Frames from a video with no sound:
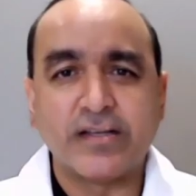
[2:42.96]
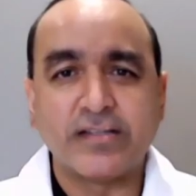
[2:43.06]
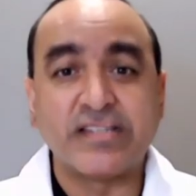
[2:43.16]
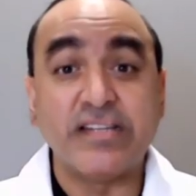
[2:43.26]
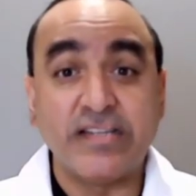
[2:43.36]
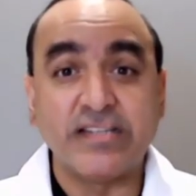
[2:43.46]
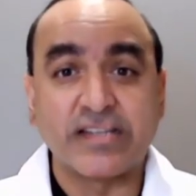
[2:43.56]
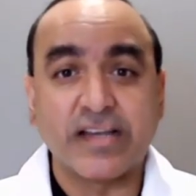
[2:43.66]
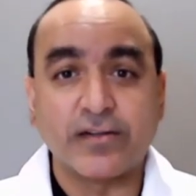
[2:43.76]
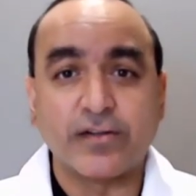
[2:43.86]
CT
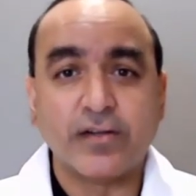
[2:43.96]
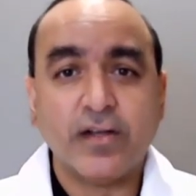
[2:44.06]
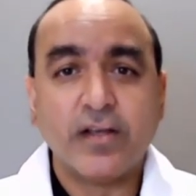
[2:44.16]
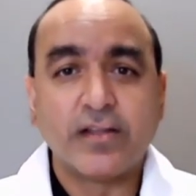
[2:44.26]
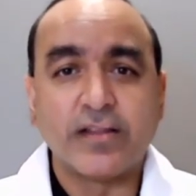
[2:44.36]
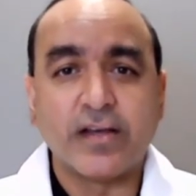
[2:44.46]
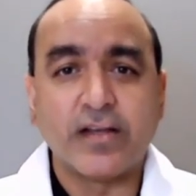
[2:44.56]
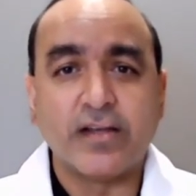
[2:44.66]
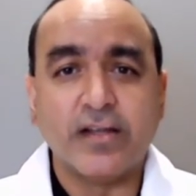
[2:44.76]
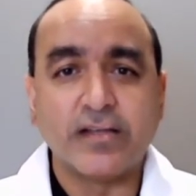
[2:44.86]
scanner
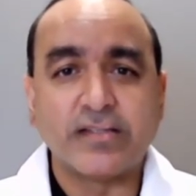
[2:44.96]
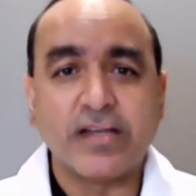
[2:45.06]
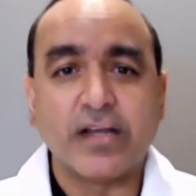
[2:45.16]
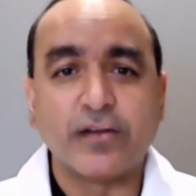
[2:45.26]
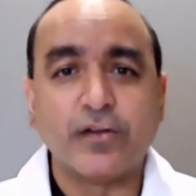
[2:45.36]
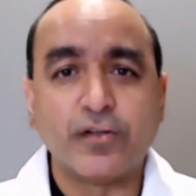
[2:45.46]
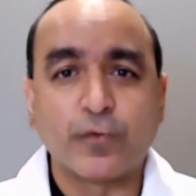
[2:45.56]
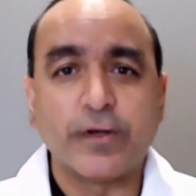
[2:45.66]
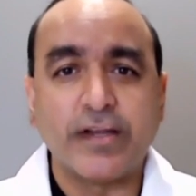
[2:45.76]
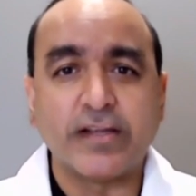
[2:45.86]
that is a
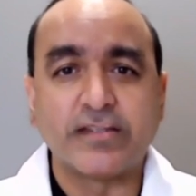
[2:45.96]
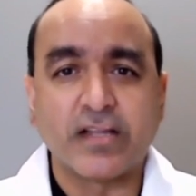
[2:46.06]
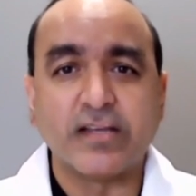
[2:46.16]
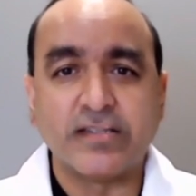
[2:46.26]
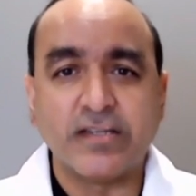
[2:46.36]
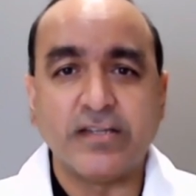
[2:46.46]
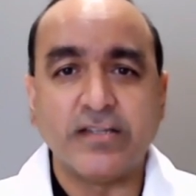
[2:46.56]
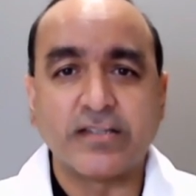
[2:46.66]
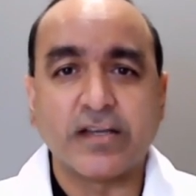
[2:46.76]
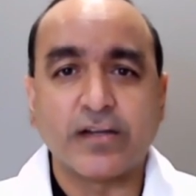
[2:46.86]
128 slice
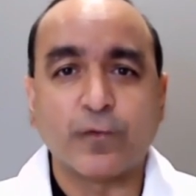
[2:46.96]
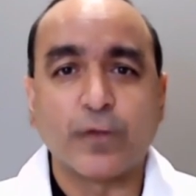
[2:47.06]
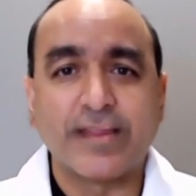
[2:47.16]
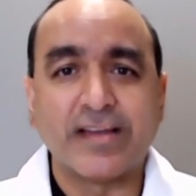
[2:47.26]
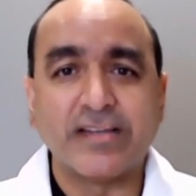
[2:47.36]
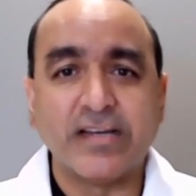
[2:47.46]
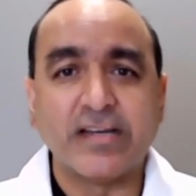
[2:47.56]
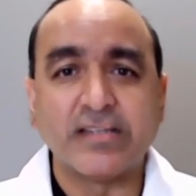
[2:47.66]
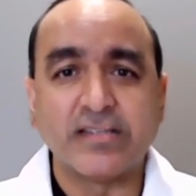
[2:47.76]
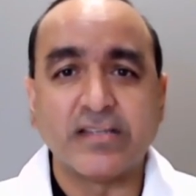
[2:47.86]
CT scanner. What that
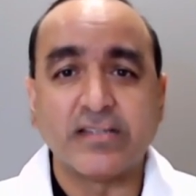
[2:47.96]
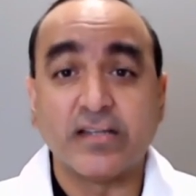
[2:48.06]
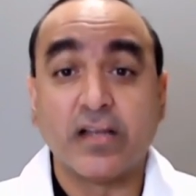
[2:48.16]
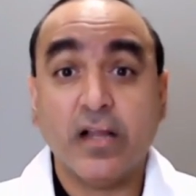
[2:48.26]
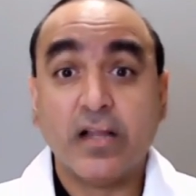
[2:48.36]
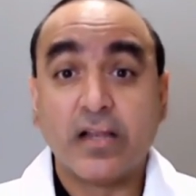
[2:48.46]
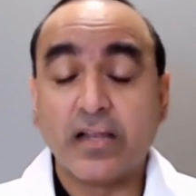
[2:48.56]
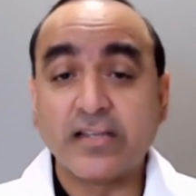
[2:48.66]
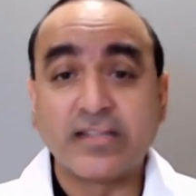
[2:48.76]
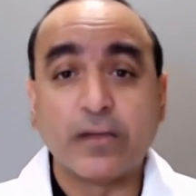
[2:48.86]
does is in
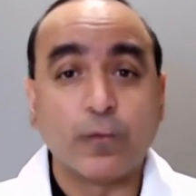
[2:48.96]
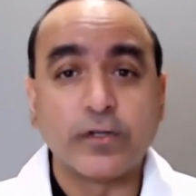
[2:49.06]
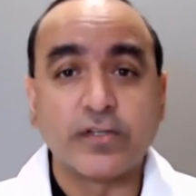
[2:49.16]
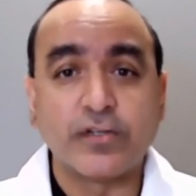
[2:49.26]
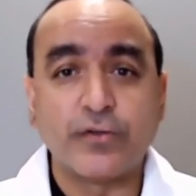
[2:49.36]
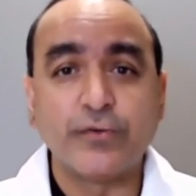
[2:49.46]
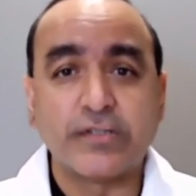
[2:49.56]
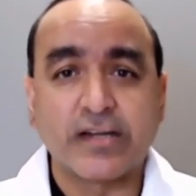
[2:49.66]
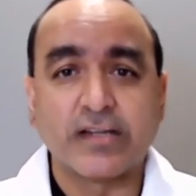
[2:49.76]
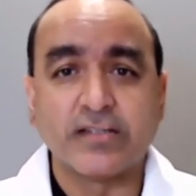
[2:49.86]
less than 1 to 2
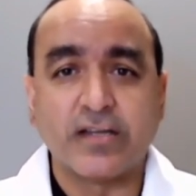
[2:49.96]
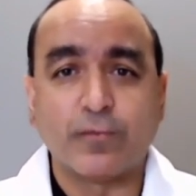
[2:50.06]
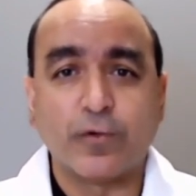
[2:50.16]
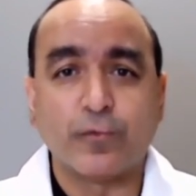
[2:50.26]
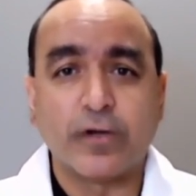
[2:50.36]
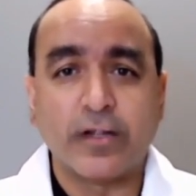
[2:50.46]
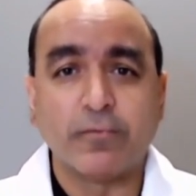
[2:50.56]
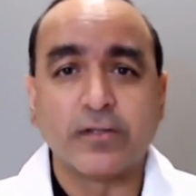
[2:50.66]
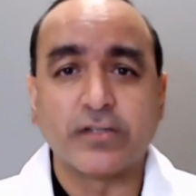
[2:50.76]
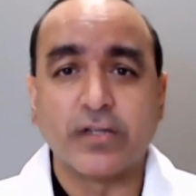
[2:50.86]
seconds, Deborah, we're
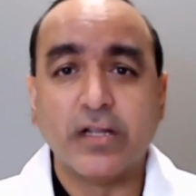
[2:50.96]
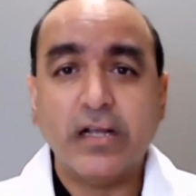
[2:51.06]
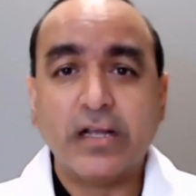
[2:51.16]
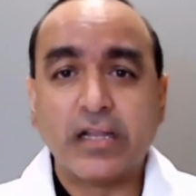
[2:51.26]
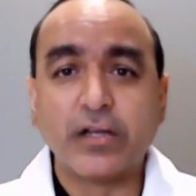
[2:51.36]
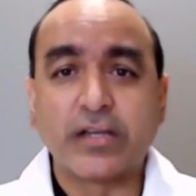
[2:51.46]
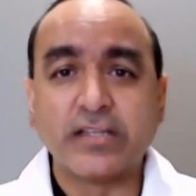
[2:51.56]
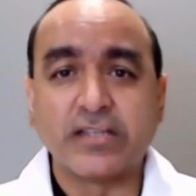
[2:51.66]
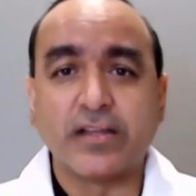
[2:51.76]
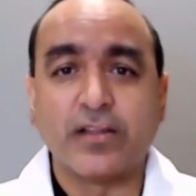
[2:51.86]
able to look
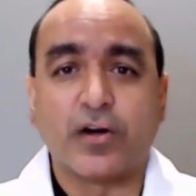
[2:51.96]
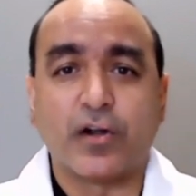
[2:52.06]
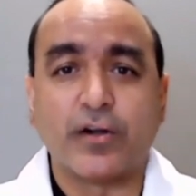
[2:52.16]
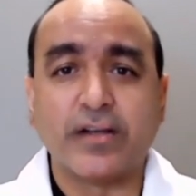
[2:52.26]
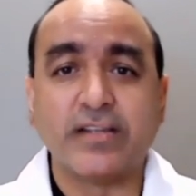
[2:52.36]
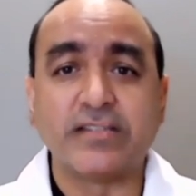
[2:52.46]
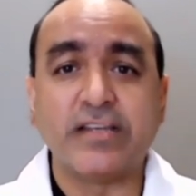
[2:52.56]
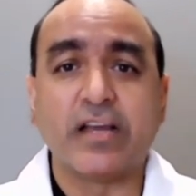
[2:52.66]
inside the heart and see how